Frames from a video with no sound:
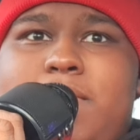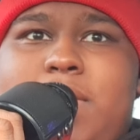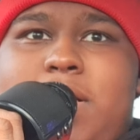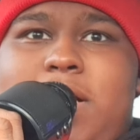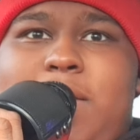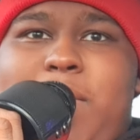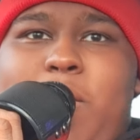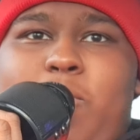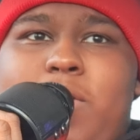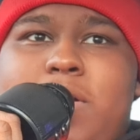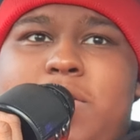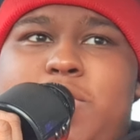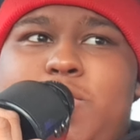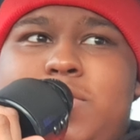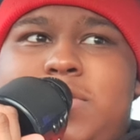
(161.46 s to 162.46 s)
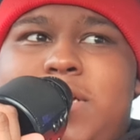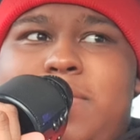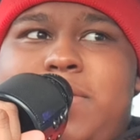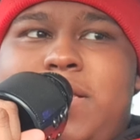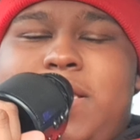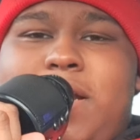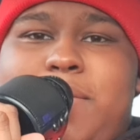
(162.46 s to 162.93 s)
I want to do
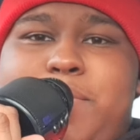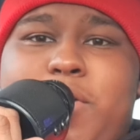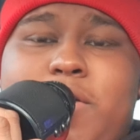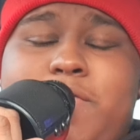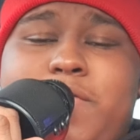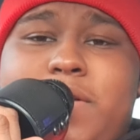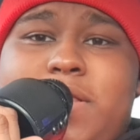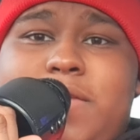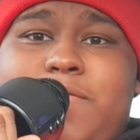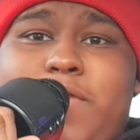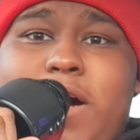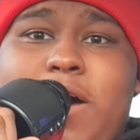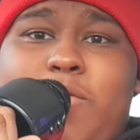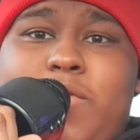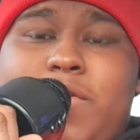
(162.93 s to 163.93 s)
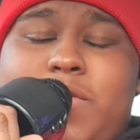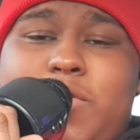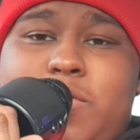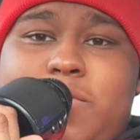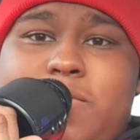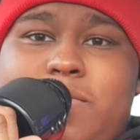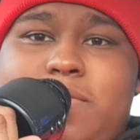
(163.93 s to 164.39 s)
something that I'm perfectly fine
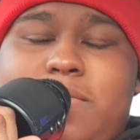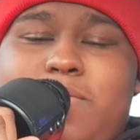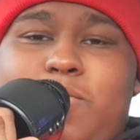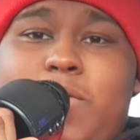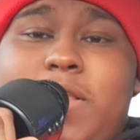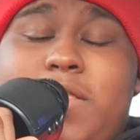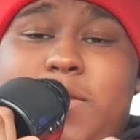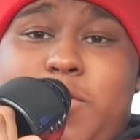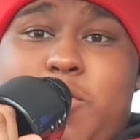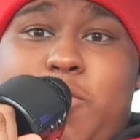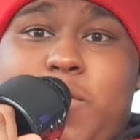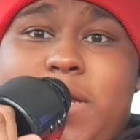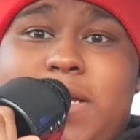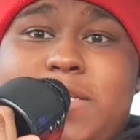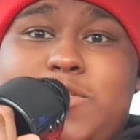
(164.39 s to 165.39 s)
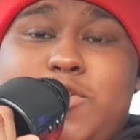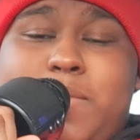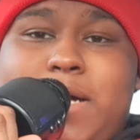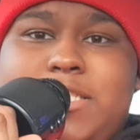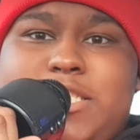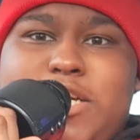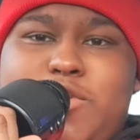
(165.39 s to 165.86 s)
with doing until
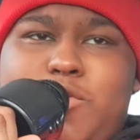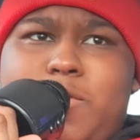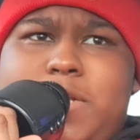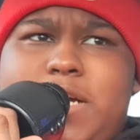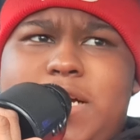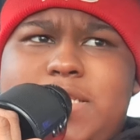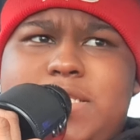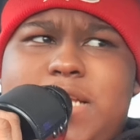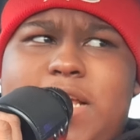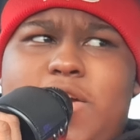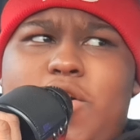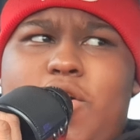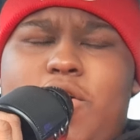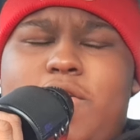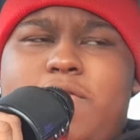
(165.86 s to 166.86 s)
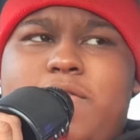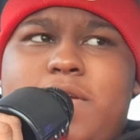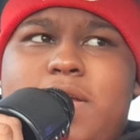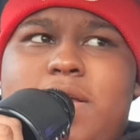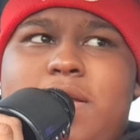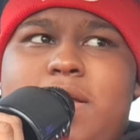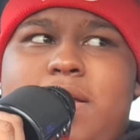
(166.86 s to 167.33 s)
my channel does take off.
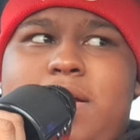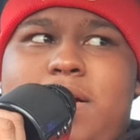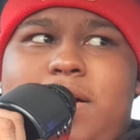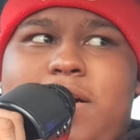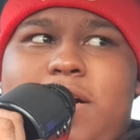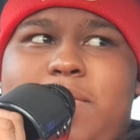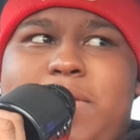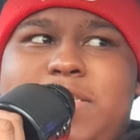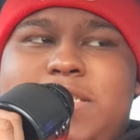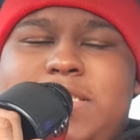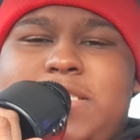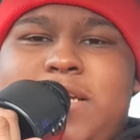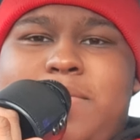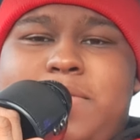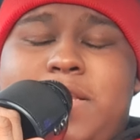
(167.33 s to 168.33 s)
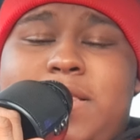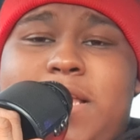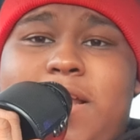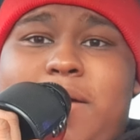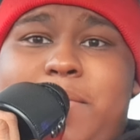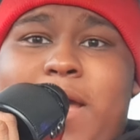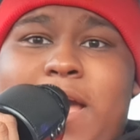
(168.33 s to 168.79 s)
And just something
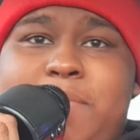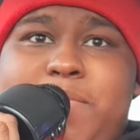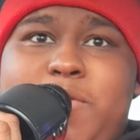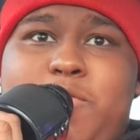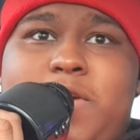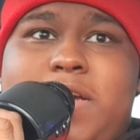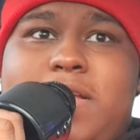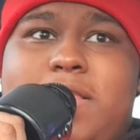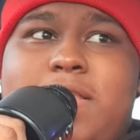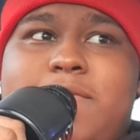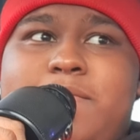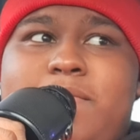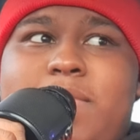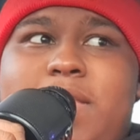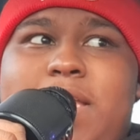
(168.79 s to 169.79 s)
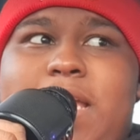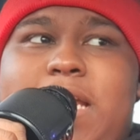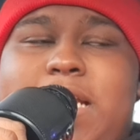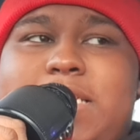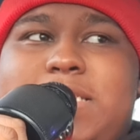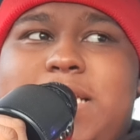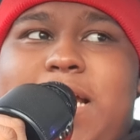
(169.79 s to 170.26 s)
that I'm happy with.
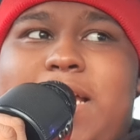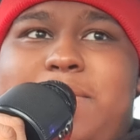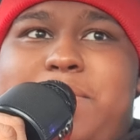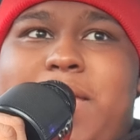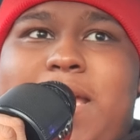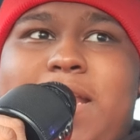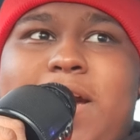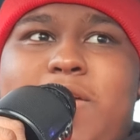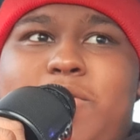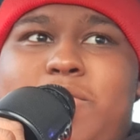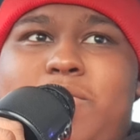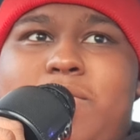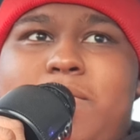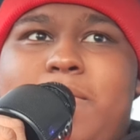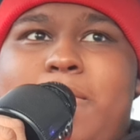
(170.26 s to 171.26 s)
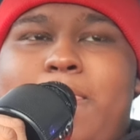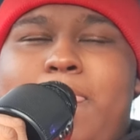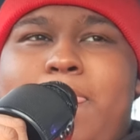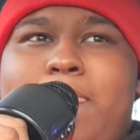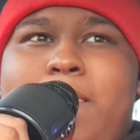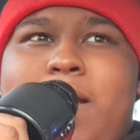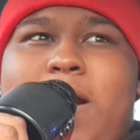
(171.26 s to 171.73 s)
And it's like, man, I don't
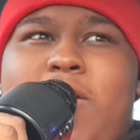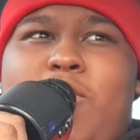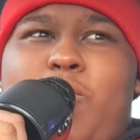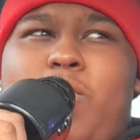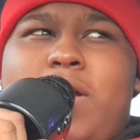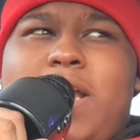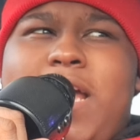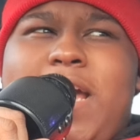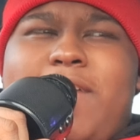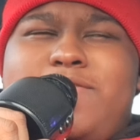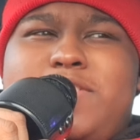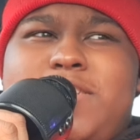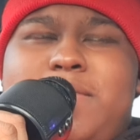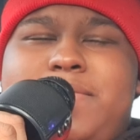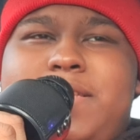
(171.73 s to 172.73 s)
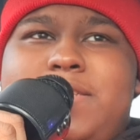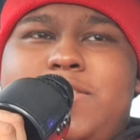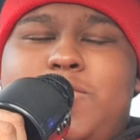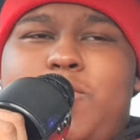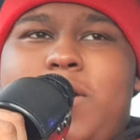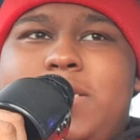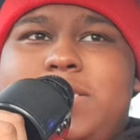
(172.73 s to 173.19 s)
want to have something
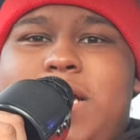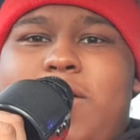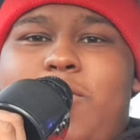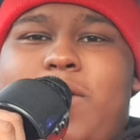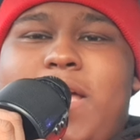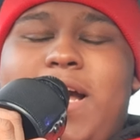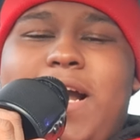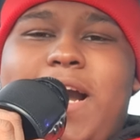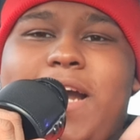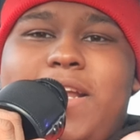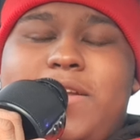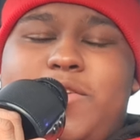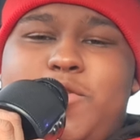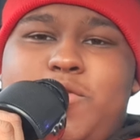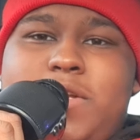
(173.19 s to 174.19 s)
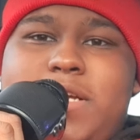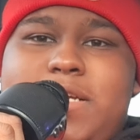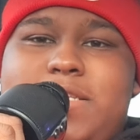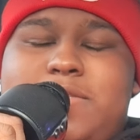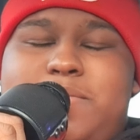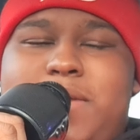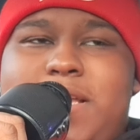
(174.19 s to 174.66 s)
to where it's like, okay, I got to do
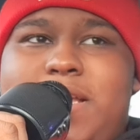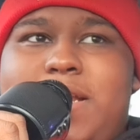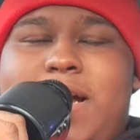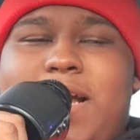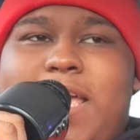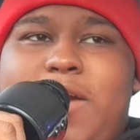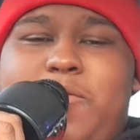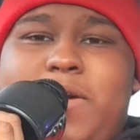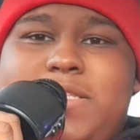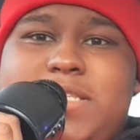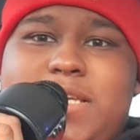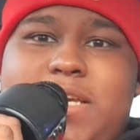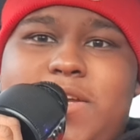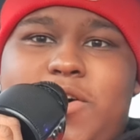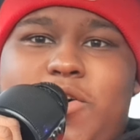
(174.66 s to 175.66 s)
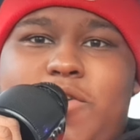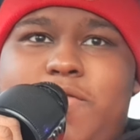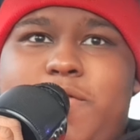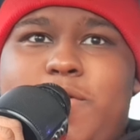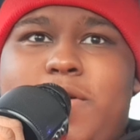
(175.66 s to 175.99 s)
this, man. I can't wait to get off.